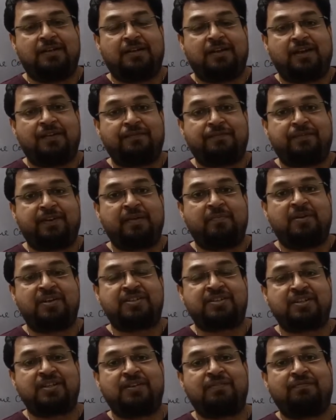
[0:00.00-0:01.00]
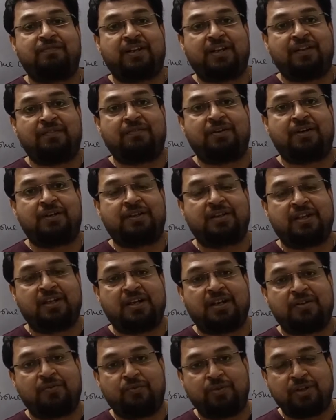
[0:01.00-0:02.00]
Every machine, whenever they
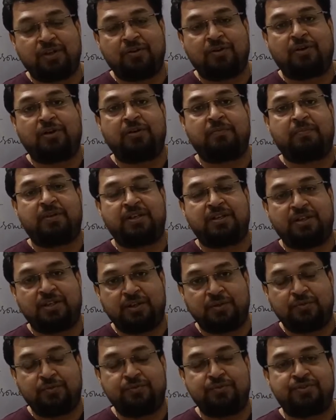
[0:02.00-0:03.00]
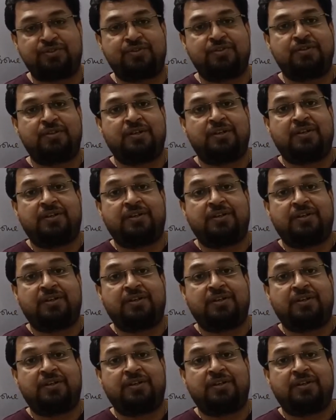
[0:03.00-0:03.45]
are going on being used,